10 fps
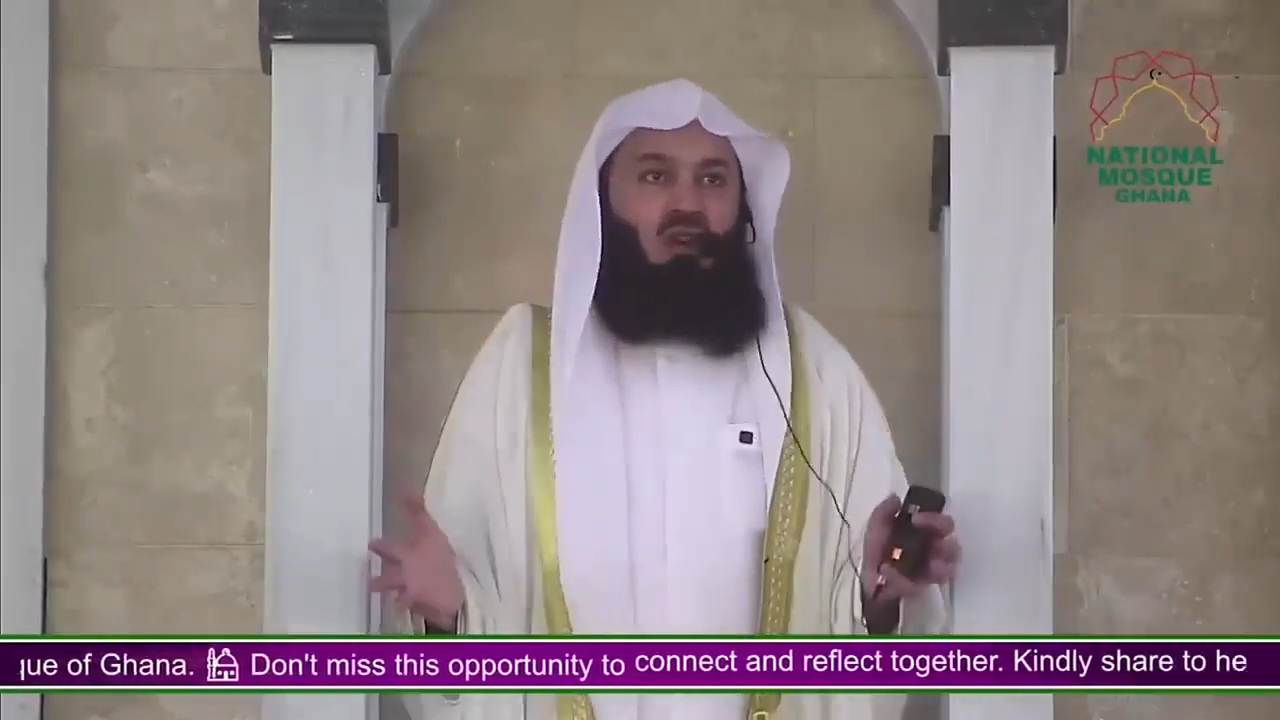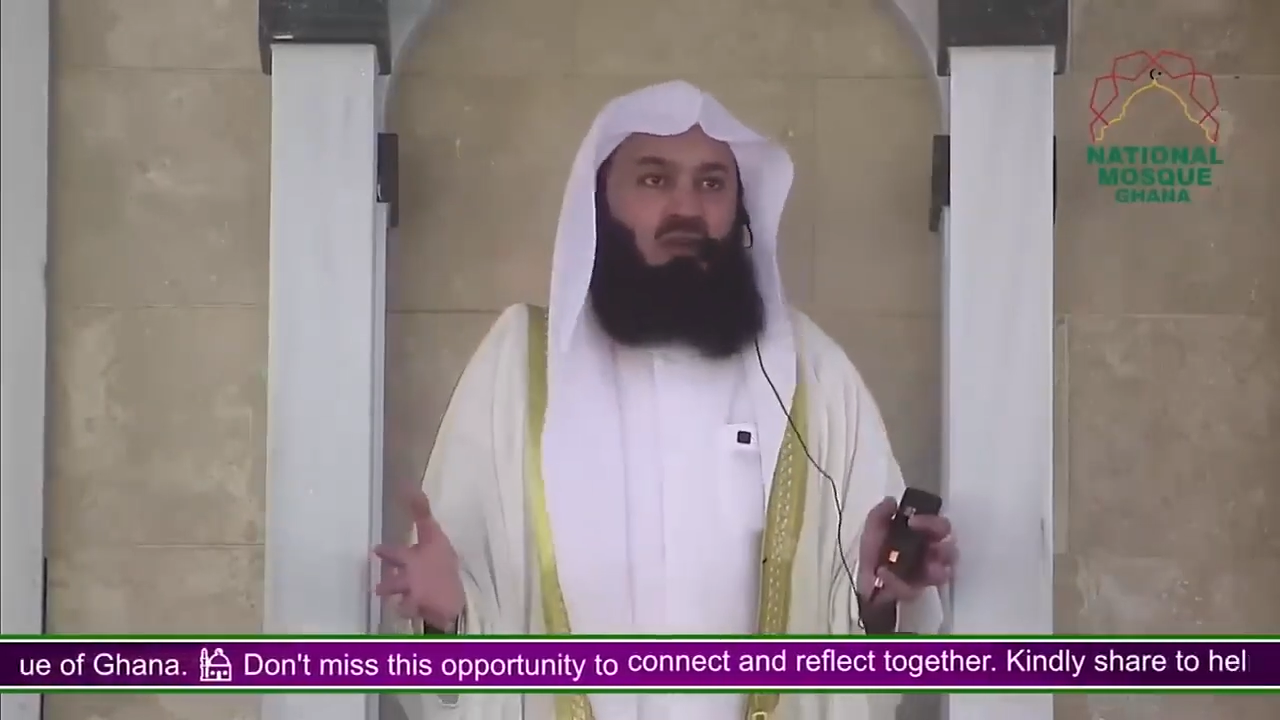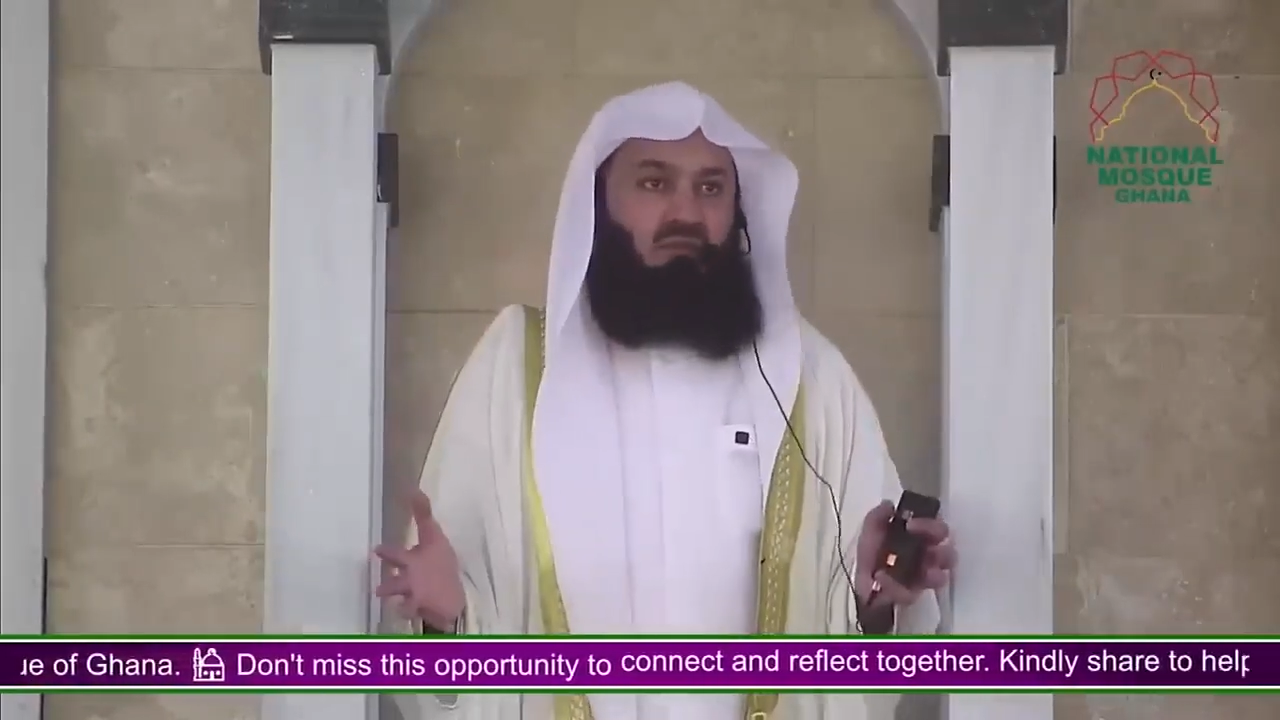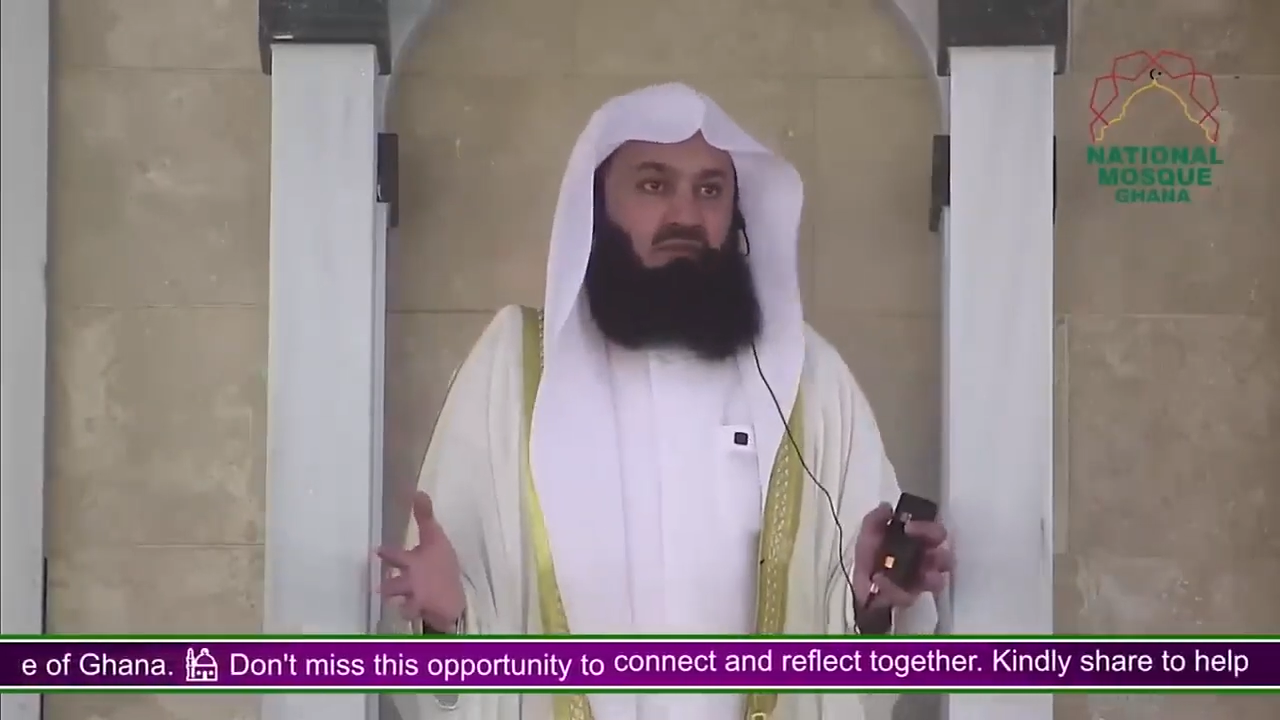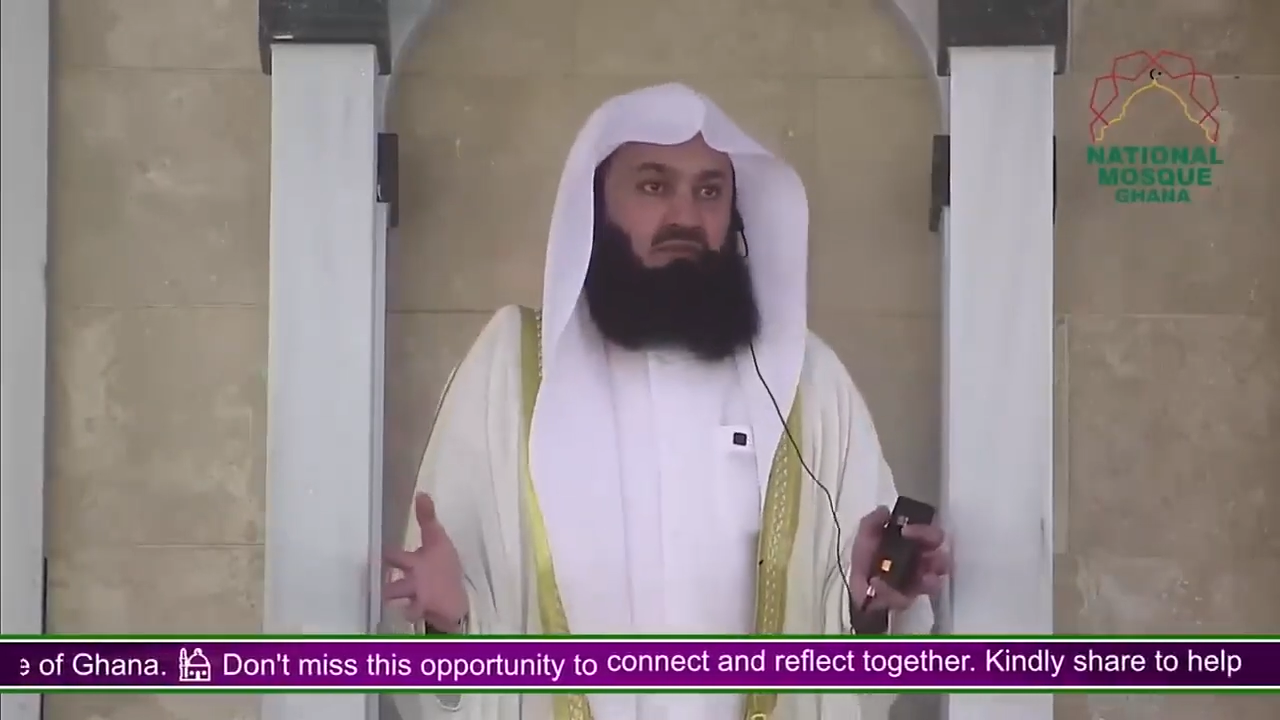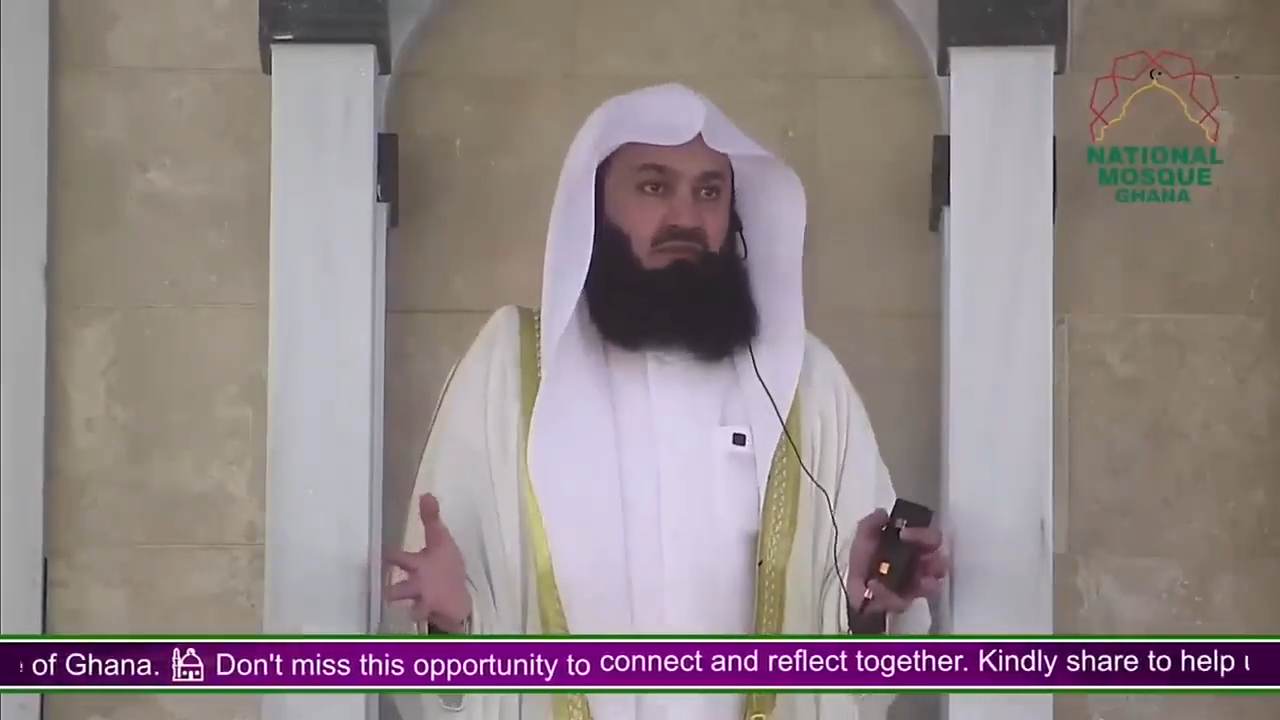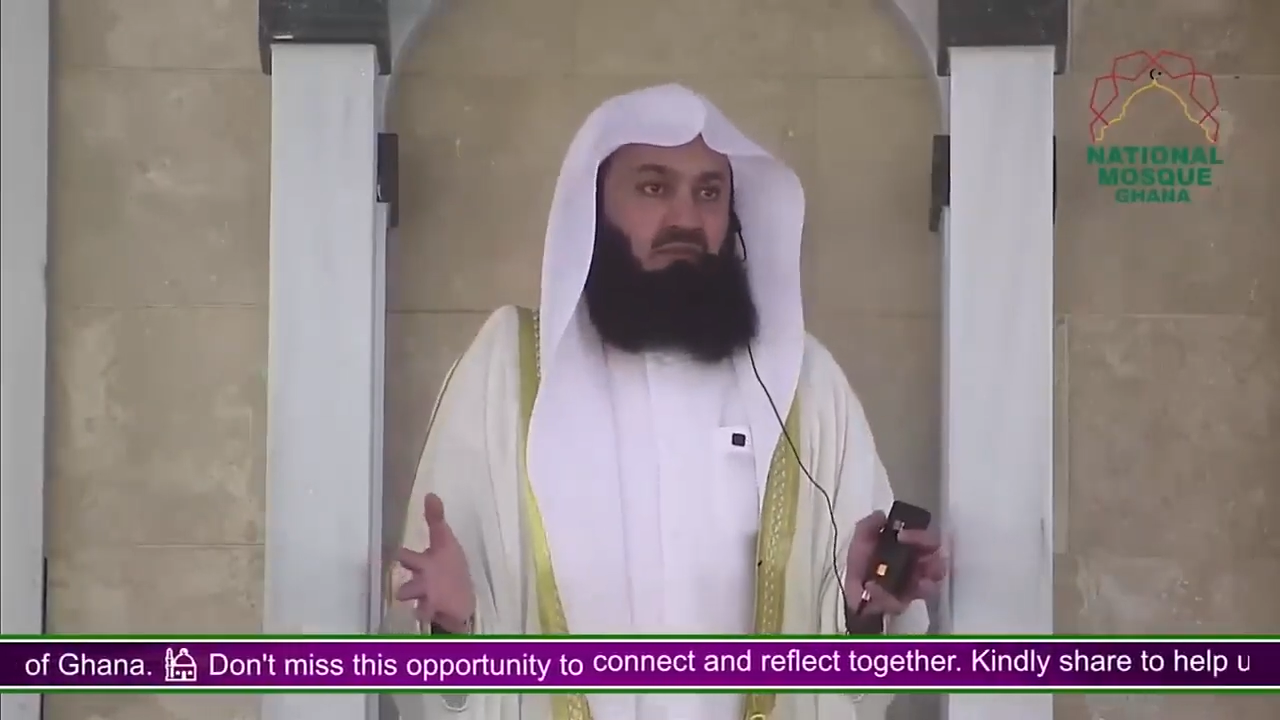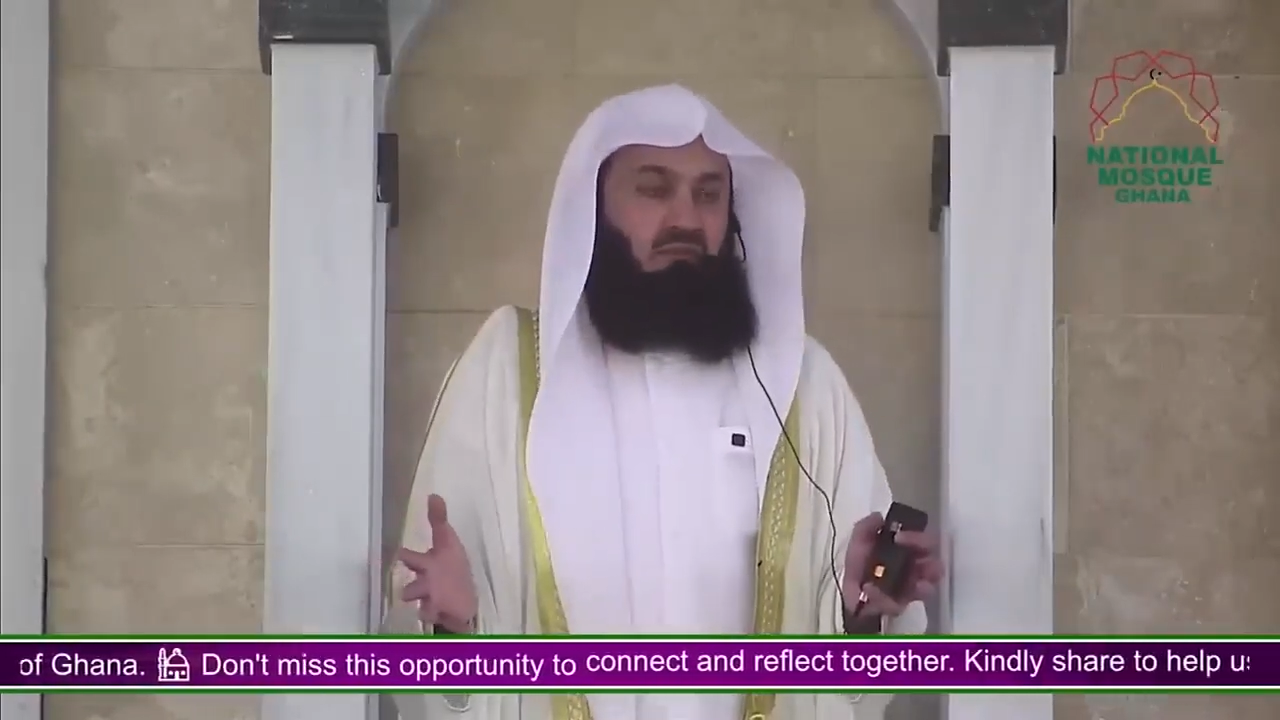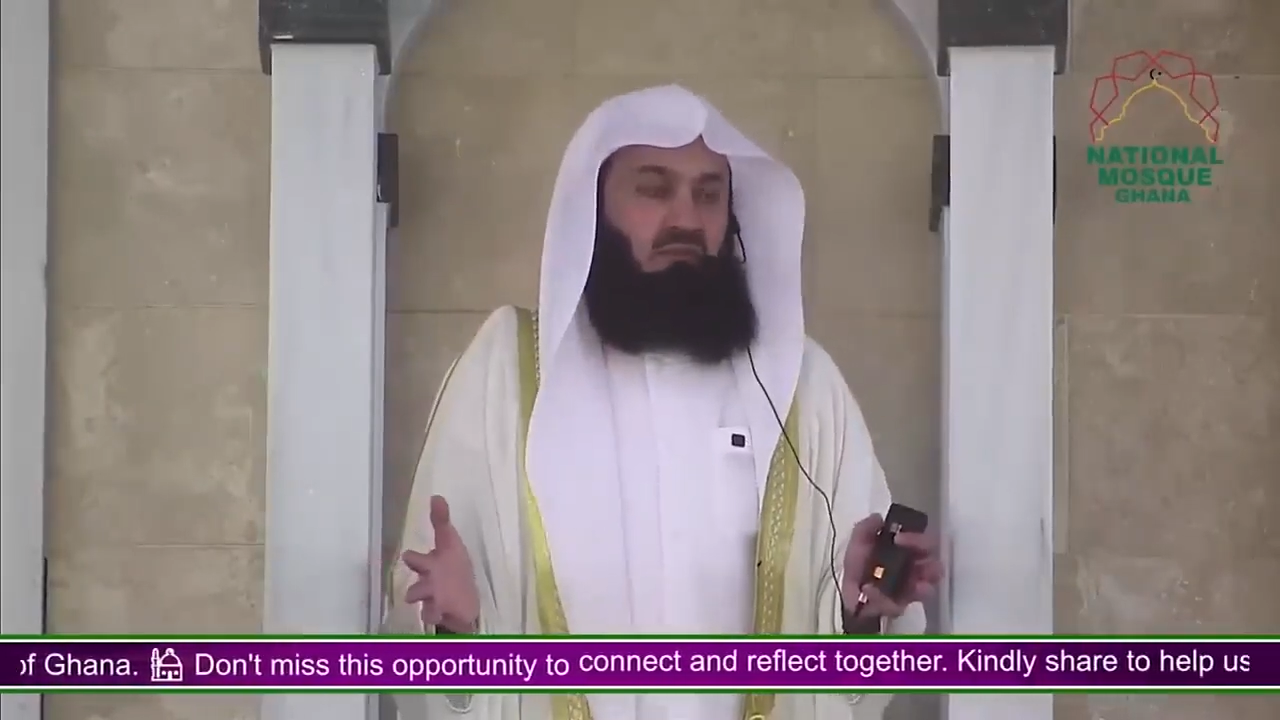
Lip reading: on.